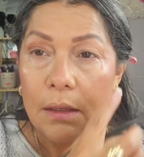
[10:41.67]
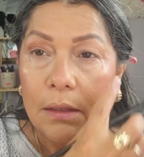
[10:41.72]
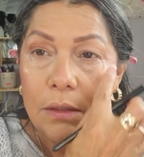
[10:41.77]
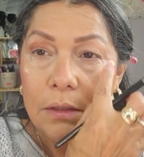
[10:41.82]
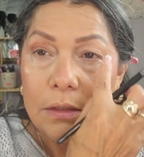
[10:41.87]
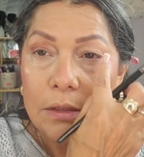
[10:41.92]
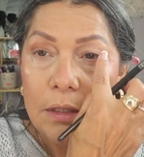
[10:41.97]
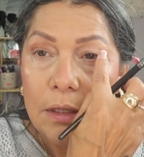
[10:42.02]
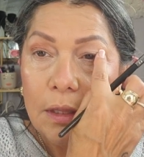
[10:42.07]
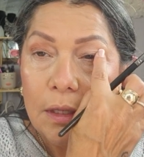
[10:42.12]

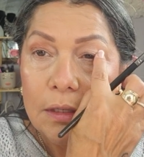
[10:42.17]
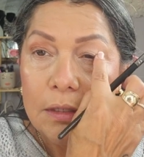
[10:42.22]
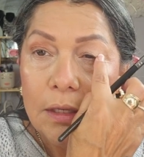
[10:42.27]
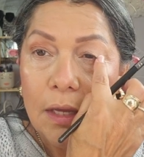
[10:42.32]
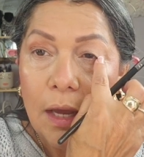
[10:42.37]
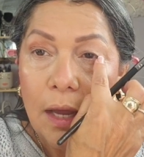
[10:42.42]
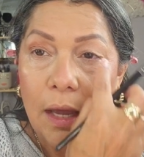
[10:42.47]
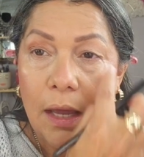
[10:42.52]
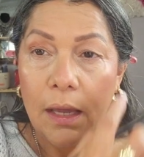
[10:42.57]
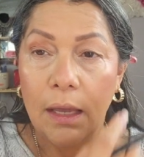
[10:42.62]
You see this
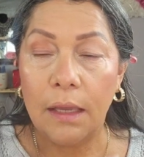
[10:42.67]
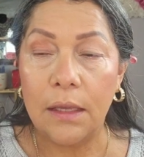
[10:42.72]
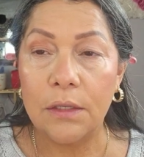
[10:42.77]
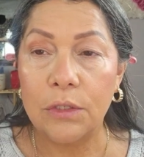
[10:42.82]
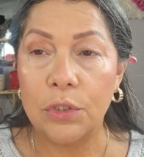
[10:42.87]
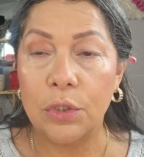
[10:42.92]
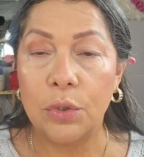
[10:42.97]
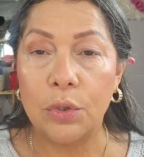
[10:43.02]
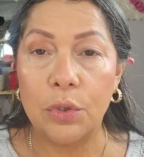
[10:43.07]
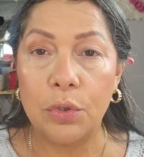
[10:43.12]
eye
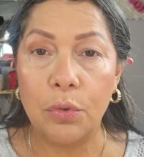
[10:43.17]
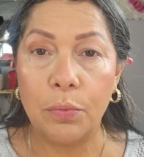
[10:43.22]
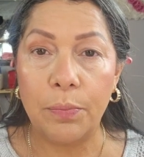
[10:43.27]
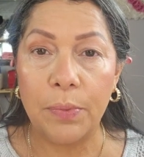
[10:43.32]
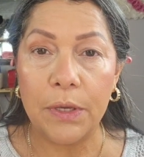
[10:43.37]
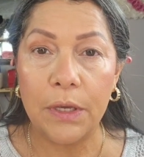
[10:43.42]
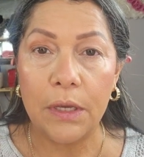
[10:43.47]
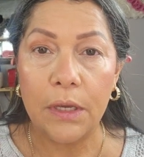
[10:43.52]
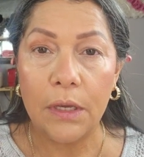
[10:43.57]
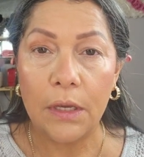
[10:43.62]
so
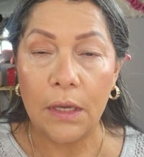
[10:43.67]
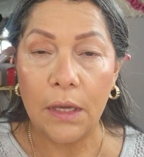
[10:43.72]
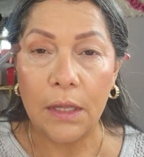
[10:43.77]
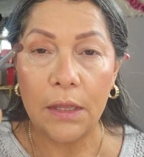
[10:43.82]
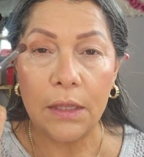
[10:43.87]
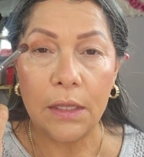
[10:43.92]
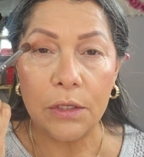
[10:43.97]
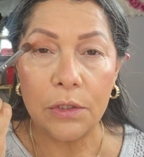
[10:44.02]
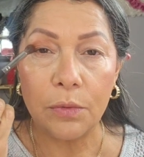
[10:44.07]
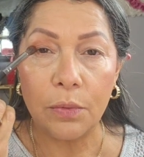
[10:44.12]
droopy,
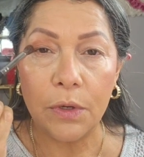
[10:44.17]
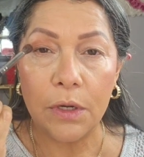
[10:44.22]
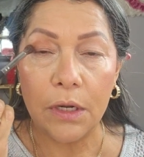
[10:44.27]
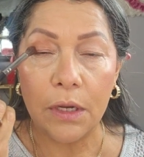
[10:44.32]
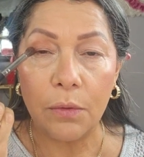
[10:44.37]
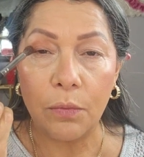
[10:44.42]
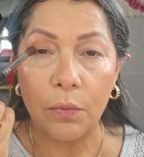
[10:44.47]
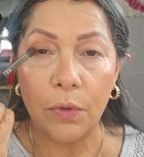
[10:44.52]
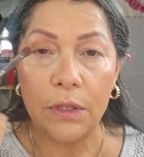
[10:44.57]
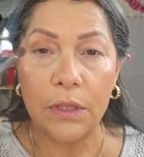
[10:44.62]
and this
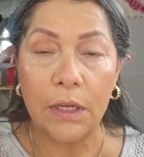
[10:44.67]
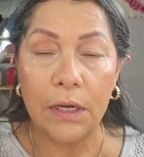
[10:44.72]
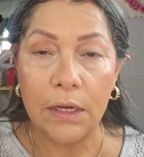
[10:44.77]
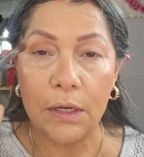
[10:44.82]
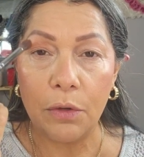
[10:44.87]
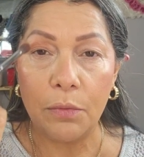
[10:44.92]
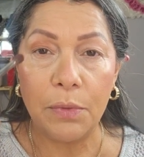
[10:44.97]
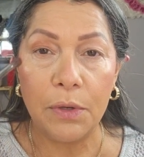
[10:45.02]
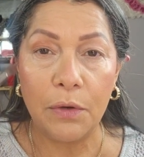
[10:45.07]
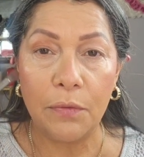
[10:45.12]
one with a
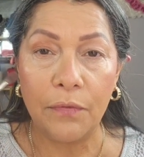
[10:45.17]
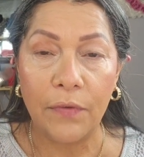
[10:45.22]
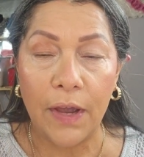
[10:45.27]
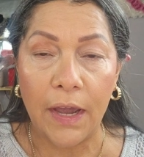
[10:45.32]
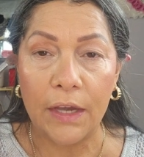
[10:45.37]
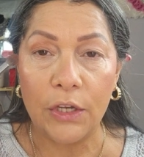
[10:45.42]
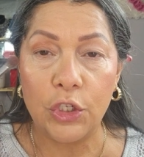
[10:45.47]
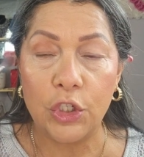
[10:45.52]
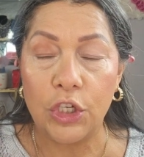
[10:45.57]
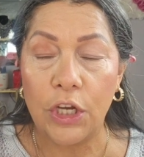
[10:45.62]
little bit of
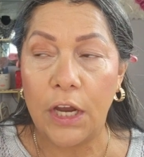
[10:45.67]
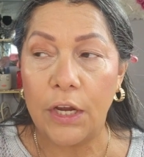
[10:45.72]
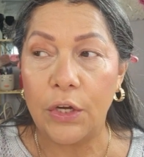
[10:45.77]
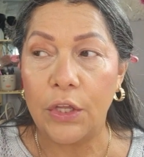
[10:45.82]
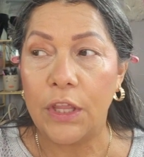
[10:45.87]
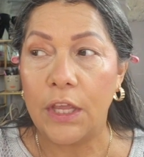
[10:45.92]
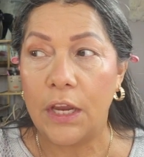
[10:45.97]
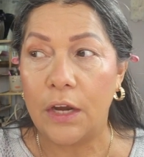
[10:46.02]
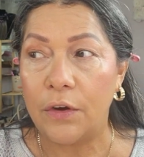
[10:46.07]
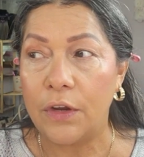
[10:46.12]

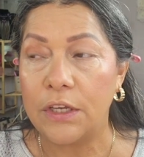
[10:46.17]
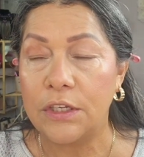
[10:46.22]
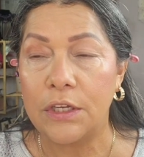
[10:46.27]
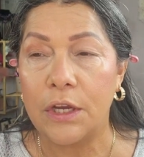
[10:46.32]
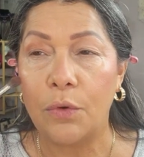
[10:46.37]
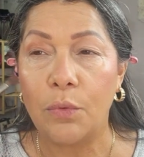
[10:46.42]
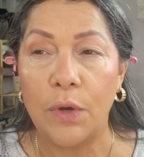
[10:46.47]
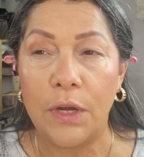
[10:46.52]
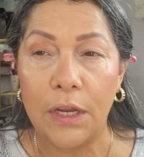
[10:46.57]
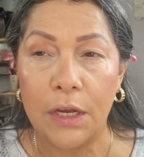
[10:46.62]
eyeshadow there is
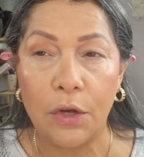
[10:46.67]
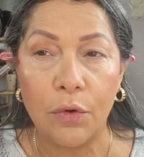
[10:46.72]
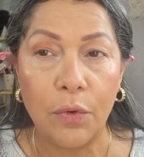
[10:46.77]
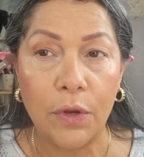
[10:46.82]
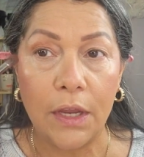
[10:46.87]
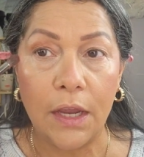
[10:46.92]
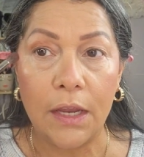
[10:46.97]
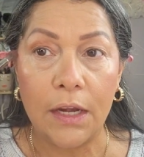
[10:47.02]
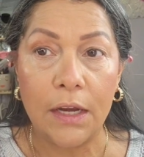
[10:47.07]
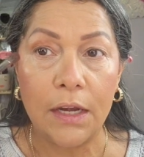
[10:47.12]
already
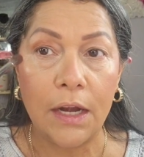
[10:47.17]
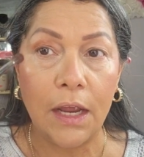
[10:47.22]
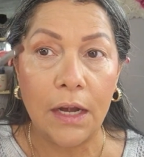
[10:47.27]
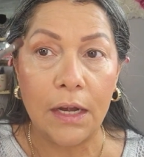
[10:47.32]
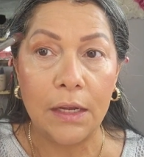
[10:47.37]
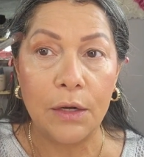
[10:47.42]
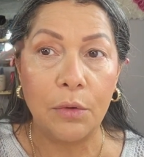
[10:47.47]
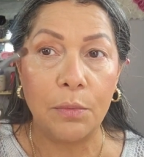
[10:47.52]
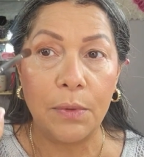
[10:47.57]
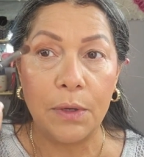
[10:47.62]
creating a
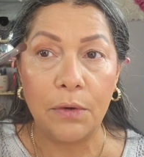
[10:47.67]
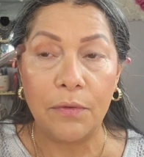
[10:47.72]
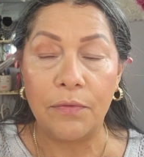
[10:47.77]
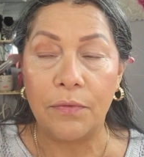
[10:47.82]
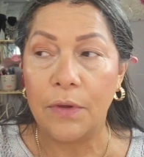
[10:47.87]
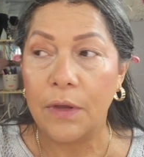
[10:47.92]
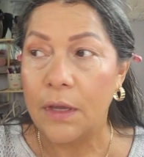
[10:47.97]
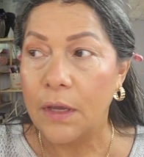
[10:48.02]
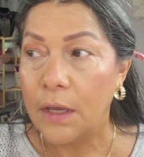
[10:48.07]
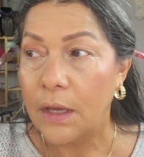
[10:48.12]
little bit of
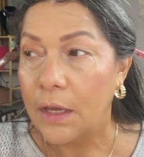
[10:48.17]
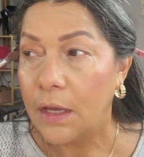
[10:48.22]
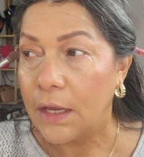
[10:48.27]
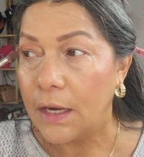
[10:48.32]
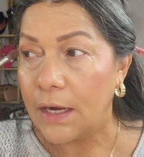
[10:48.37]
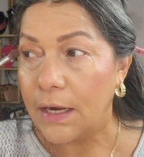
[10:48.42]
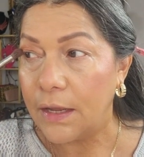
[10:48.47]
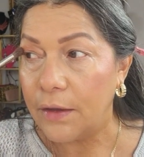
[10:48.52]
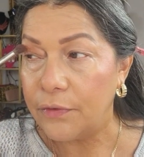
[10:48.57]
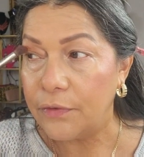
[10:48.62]

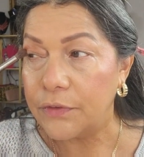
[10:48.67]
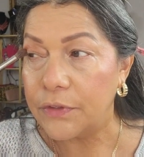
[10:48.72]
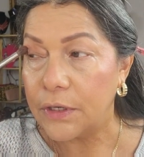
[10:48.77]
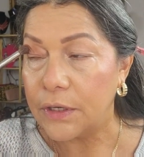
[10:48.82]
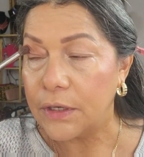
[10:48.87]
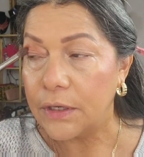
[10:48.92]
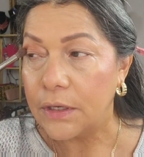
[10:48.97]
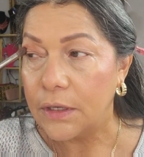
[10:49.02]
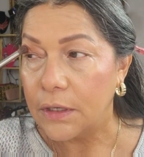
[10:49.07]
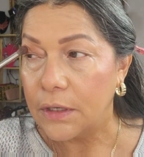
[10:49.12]

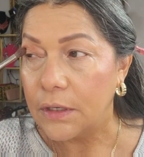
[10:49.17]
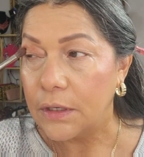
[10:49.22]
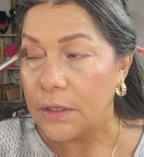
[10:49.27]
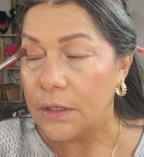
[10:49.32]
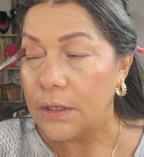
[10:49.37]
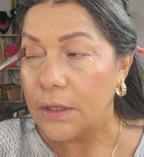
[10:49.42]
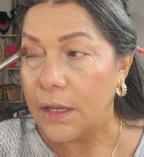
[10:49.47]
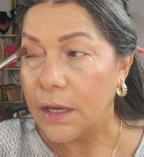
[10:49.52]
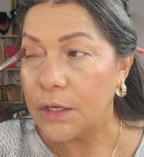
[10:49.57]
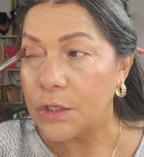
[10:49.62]
lift.
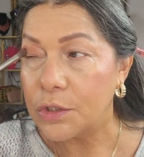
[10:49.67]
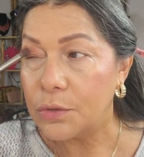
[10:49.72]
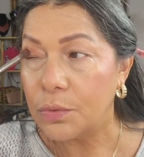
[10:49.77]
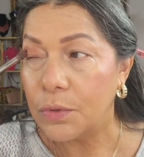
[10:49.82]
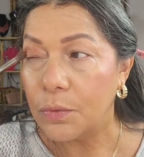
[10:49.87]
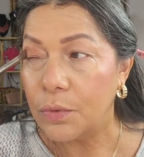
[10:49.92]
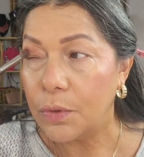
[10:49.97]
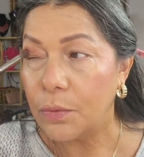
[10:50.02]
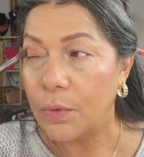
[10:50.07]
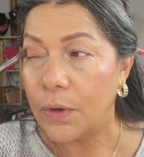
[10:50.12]
That's
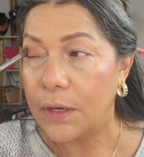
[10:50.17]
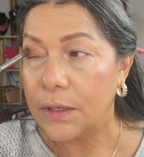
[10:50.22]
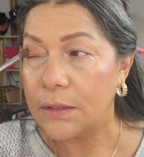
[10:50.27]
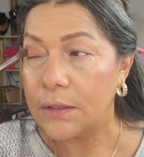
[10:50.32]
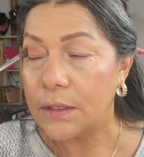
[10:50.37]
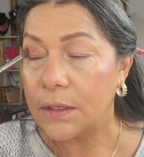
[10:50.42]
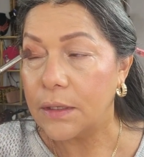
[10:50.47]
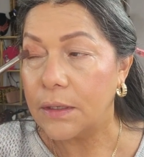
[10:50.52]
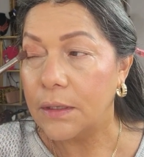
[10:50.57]
what we want.